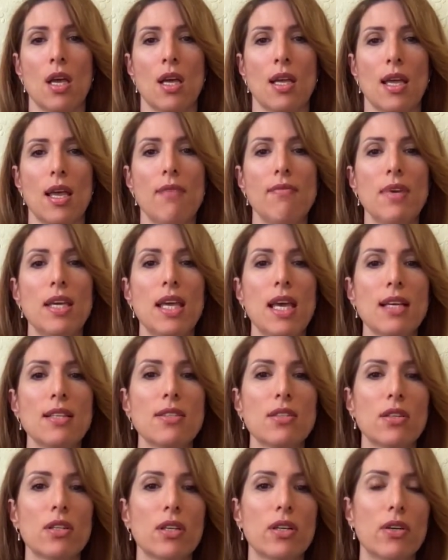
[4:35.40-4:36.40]
Can we
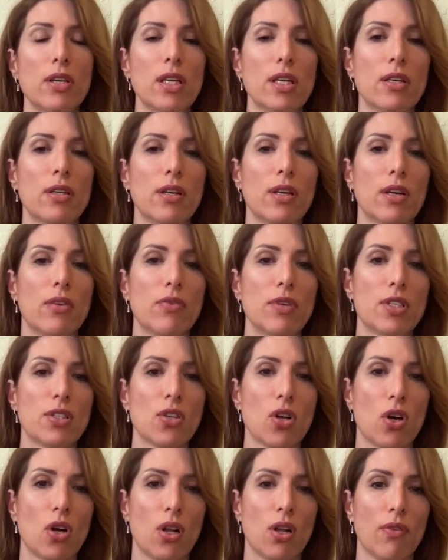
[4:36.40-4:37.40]
cancel clear
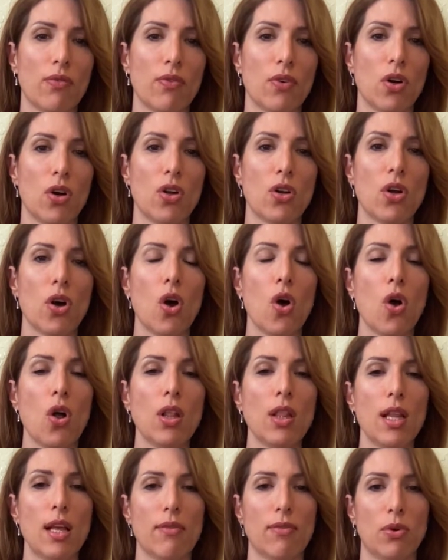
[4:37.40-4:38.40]
resolve on
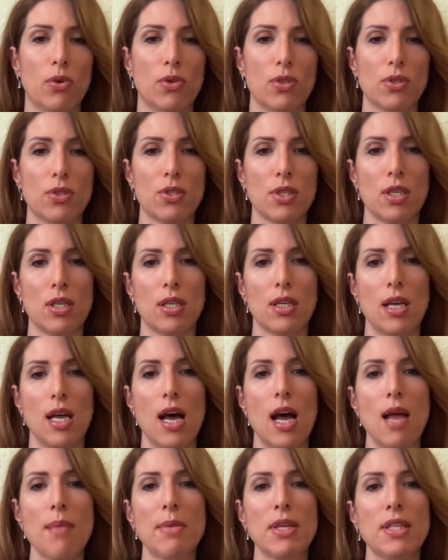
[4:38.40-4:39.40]
all levels?
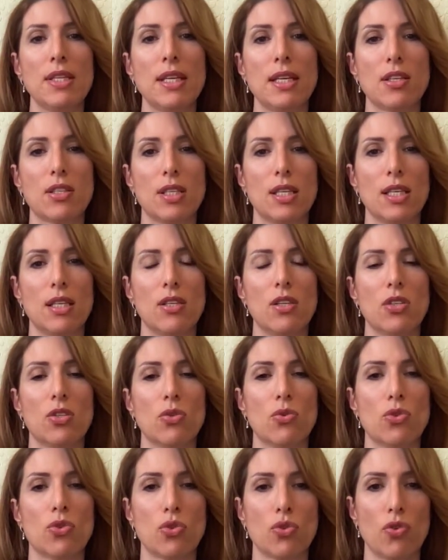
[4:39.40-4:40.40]
I'm addicted
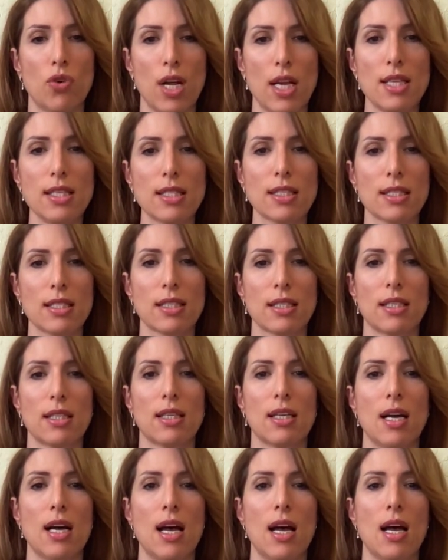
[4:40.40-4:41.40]
to stress
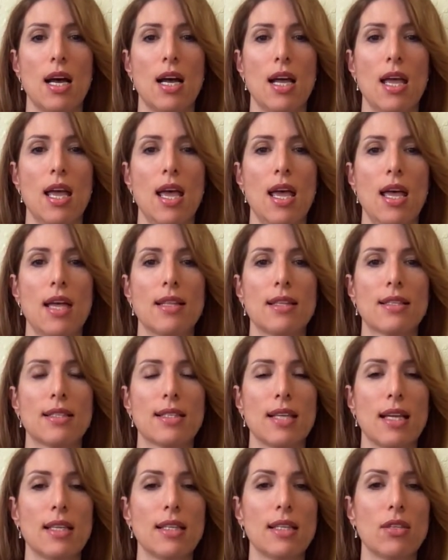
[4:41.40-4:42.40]
and
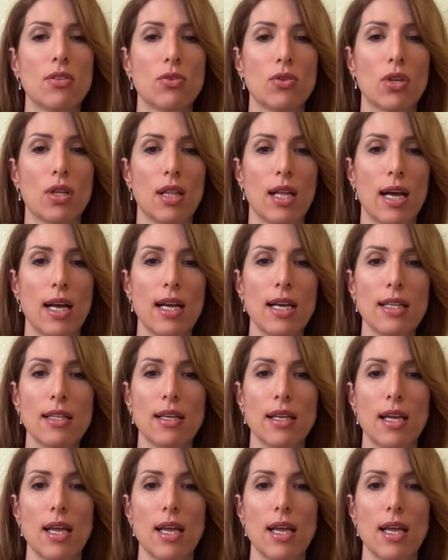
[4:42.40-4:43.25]
send it to the light.